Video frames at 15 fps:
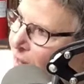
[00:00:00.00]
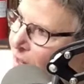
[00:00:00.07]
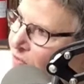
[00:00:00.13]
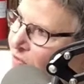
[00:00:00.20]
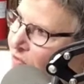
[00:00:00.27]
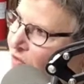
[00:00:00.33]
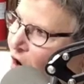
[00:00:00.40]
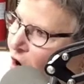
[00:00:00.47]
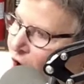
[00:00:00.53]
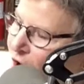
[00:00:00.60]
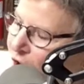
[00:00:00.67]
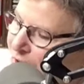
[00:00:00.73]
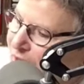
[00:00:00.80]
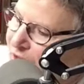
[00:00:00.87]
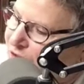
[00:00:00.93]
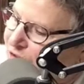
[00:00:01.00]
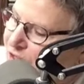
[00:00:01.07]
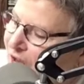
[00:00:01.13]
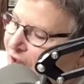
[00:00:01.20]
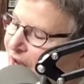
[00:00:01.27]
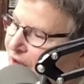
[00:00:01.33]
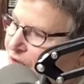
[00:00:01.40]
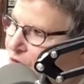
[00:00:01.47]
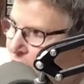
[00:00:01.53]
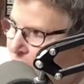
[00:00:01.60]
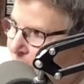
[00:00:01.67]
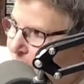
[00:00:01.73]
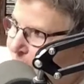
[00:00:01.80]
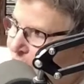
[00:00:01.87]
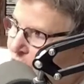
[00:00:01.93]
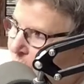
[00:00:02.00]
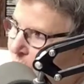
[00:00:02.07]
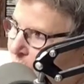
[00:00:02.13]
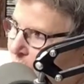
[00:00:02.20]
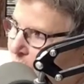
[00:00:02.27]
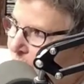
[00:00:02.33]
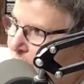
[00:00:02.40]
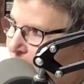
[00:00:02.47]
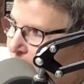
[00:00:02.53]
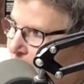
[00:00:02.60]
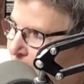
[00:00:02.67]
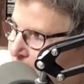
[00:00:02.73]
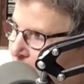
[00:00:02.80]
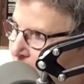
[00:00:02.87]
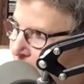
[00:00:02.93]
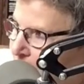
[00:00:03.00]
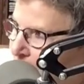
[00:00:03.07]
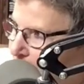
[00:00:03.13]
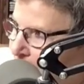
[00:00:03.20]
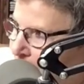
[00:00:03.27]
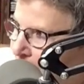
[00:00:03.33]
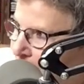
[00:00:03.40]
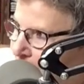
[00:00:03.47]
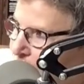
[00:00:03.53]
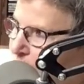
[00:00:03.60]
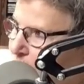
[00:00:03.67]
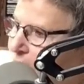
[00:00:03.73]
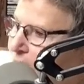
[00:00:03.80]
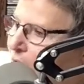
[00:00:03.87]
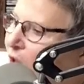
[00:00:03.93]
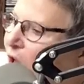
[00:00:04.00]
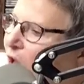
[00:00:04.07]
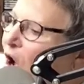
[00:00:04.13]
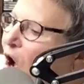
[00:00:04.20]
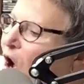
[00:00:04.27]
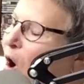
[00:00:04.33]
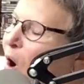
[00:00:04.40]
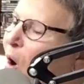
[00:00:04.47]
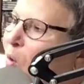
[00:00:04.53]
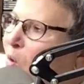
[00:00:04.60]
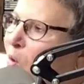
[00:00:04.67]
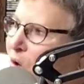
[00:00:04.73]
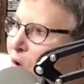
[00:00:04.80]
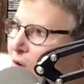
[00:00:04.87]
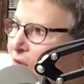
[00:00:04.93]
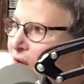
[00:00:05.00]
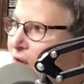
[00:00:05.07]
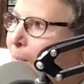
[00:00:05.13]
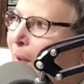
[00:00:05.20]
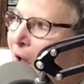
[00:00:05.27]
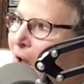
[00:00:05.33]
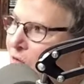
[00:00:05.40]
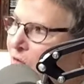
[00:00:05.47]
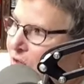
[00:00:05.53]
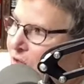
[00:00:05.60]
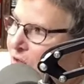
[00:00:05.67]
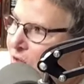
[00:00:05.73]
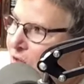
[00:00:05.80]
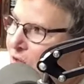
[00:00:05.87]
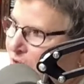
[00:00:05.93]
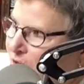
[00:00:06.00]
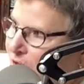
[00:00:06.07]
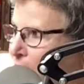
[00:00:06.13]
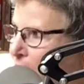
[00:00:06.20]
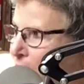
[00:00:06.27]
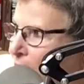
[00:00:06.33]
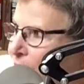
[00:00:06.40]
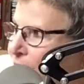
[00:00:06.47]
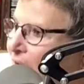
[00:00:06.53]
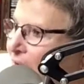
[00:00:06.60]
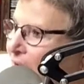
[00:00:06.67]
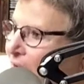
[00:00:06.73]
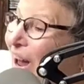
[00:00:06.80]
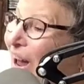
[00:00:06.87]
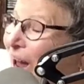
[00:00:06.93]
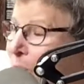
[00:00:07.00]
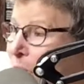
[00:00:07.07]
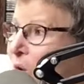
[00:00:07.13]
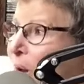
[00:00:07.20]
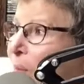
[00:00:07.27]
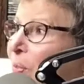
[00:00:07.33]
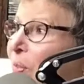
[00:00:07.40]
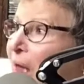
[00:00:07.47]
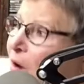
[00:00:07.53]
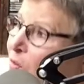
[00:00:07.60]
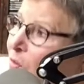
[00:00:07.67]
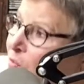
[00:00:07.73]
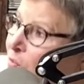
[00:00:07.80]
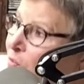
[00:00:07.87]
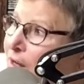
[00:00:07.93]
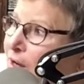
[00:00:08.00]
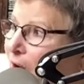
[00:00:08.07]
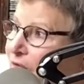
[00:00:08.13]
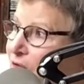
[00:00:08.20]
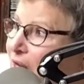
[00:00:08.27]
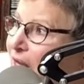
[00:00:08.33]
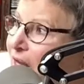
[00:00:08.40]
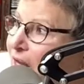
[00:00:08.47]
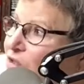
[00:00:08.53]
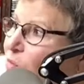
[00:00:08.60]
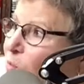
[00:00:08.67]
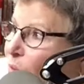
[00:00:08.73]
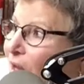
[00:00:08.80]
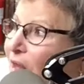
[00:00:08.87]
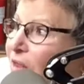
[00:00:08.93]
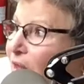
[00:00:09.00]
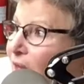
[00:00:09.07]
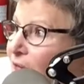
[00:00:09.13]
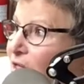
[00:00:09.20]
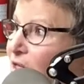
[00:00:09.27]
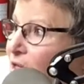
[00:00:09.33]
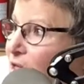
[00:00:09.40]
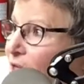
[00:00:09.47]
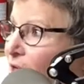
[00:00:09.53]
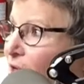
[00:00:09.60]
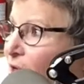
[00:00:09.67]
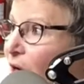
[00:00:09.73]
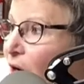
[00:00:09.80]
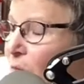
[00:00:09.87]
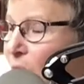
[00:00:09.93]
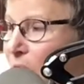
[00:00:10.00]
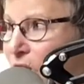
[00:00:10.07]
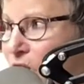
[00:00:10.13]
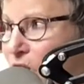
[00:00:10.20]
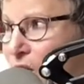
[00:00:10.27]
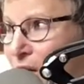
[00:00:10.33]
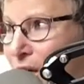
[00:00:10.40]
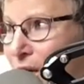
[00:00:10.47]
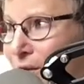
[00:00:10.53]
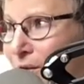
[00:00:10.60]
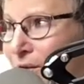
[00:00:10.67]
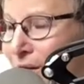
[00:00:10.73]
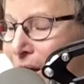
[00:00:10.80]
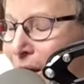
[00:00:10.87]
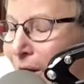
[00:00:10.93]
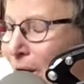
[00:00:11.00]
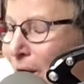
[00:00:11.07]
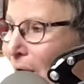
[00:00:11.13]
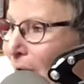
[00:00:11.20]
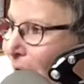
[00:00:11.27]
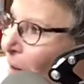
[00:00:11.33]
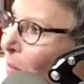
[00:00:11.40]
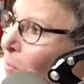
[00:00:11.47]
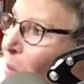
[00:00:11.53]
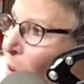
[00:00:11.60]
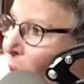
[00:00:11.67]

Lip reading: is either absorbed by the soil or the amount of runoff and what that runoff takes with it, which is important to all of us.